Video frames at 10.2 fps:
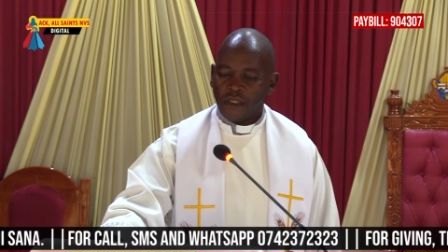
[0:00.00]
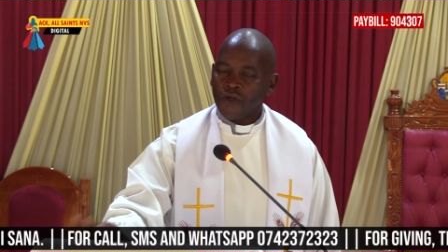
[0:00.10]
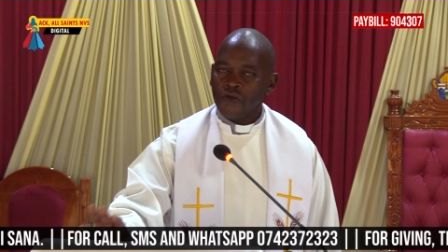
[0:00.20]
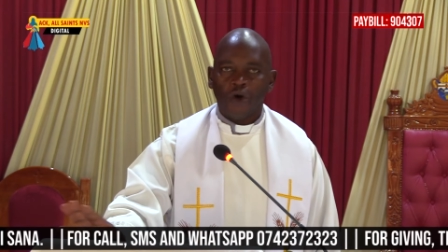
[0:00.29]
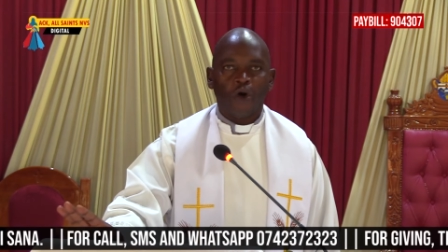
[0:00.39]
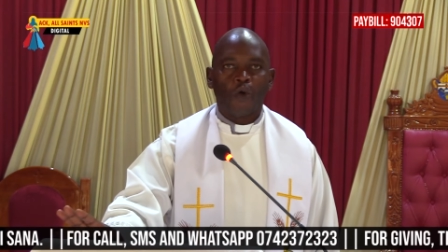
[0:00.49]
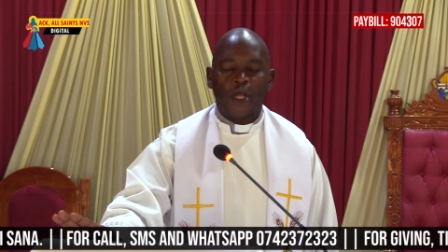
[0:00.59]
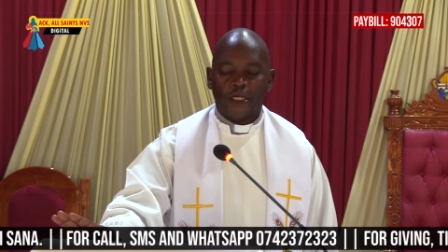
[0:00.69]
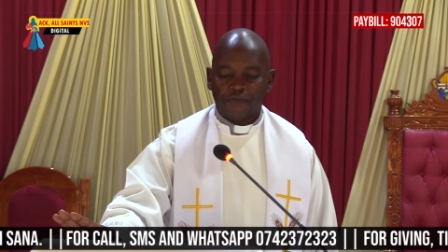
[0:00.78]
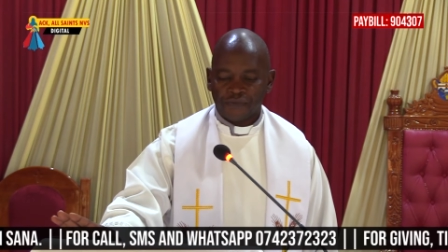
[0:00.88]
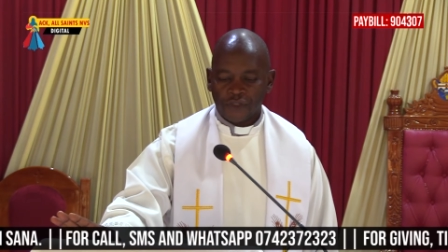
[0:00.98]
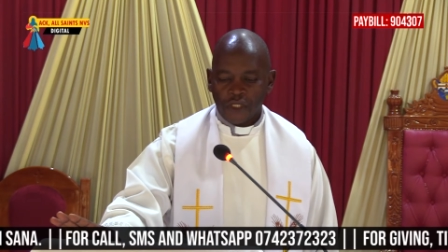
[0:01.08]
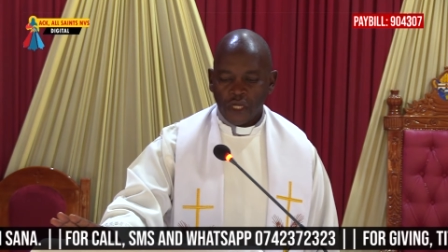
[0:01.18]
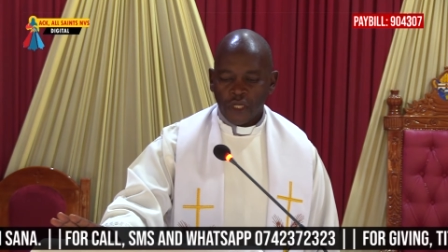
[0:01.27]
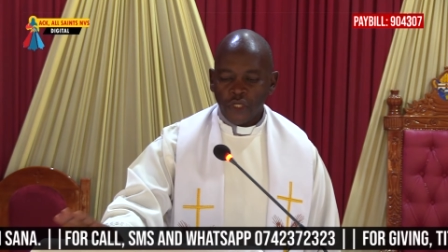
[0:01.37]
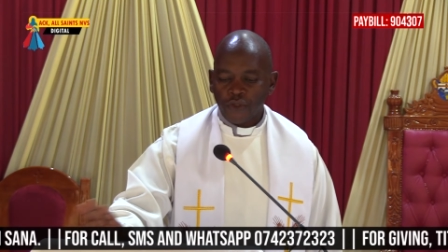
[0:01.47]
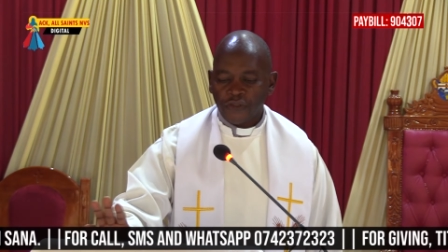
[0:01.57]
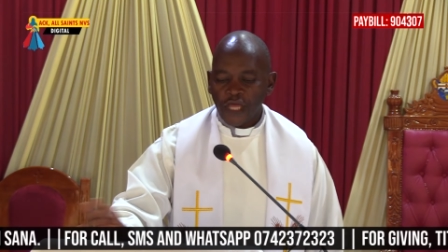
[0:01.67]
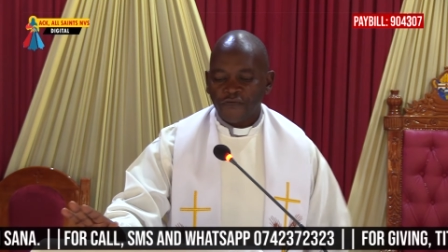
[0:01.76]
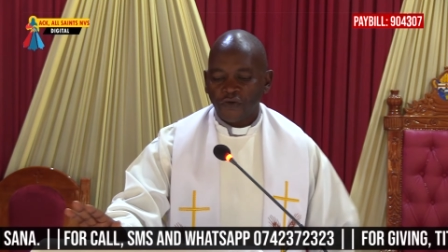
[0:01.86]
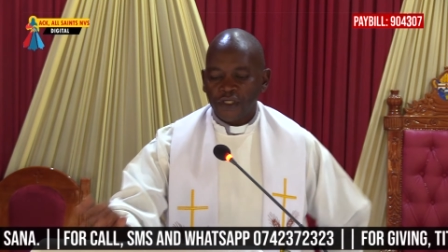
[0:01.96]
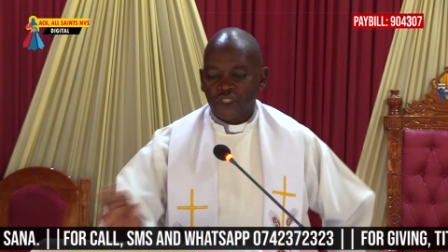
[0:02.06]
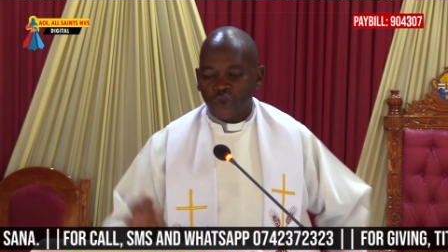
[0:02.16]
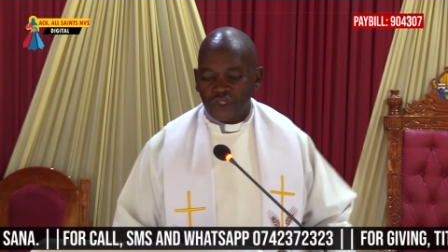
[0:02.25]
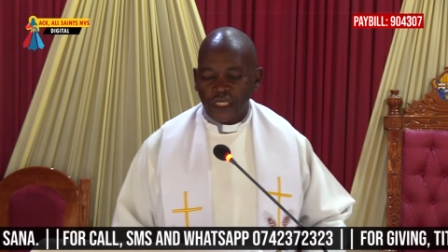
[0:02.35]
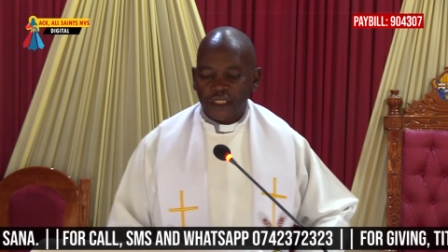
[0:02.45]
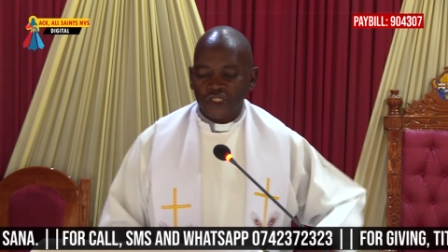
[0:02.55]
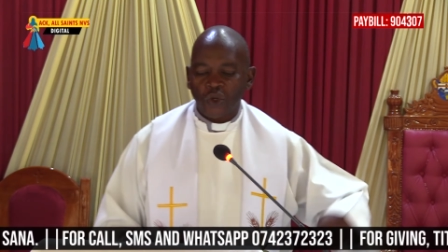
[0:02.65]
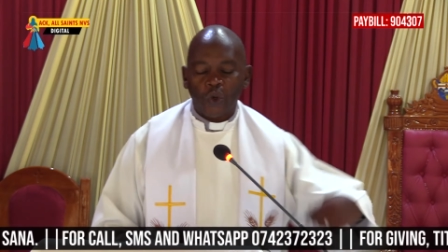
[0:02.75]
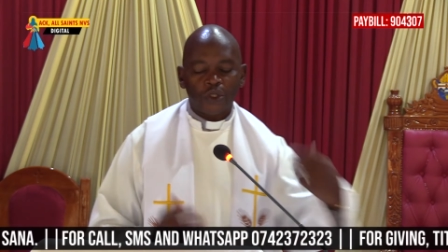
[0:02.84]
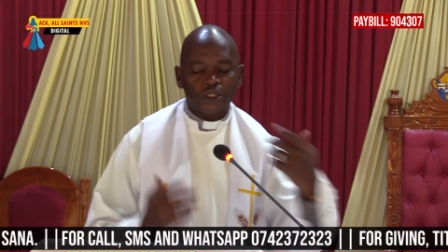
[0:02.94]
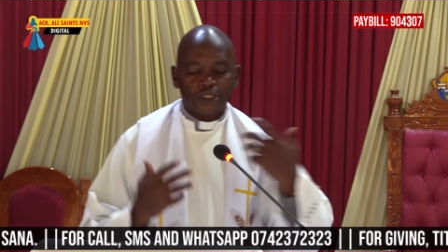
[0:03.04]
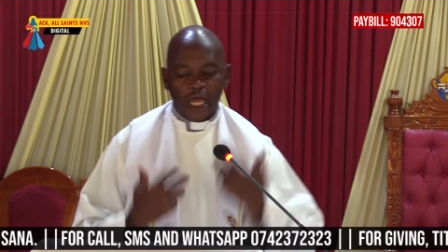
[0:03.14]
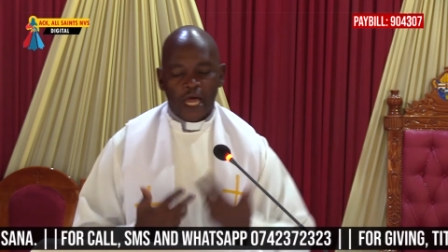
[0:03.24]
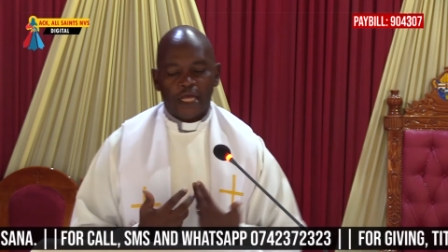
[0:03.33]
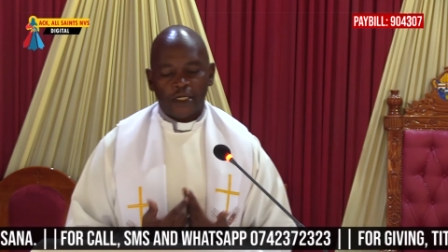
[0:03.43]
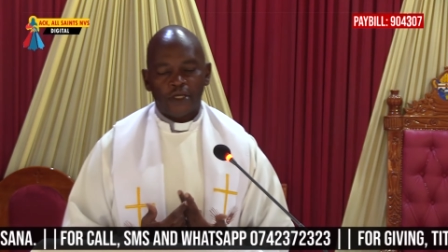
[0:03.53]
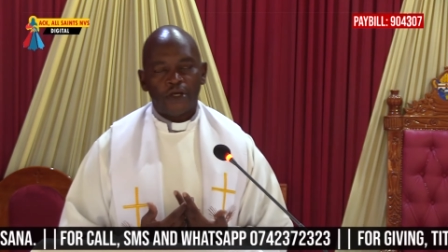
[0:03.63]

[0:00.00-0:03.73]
Nowhere. He would therefore need to send his own son